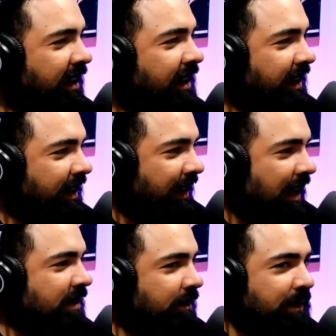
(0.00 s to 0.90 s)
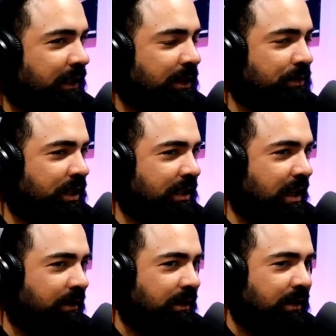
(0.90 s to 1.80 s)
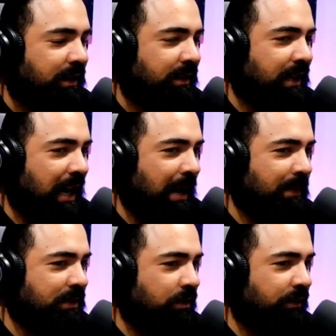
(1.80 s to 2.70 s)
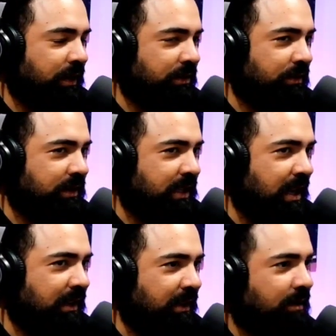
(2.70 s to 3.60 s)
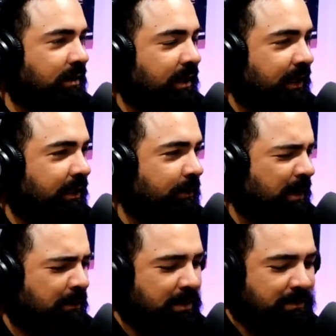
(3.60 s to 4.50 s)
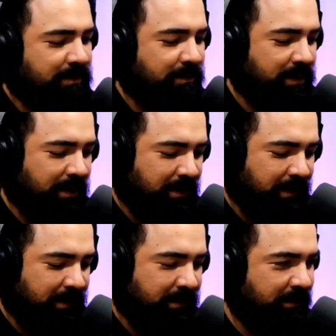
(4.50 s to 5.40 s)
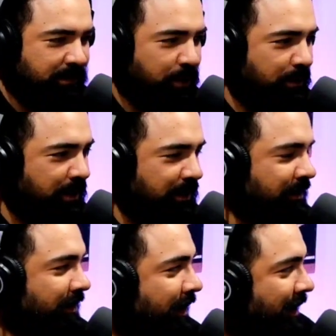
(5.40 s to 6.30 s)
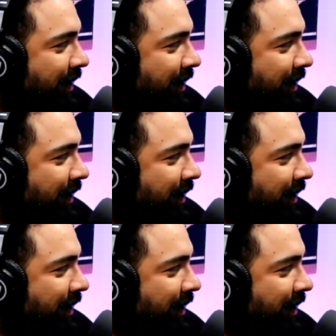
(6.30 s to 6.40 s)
like had some fucked up shit down that happens over there. So it's not all like, wait, what were we talking about? Joe Rogan?